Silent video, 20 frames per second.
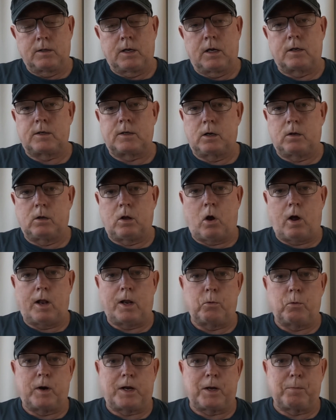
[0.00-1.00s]
So still
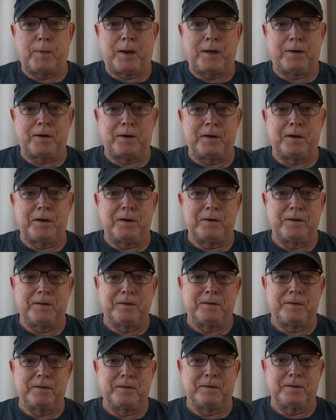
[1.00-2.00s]
highly
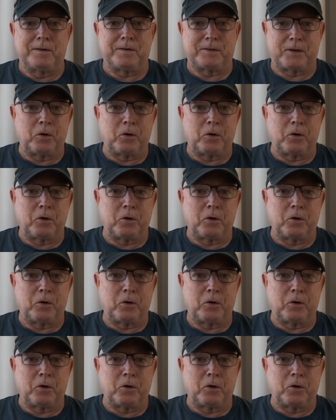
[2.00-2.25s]
recommended.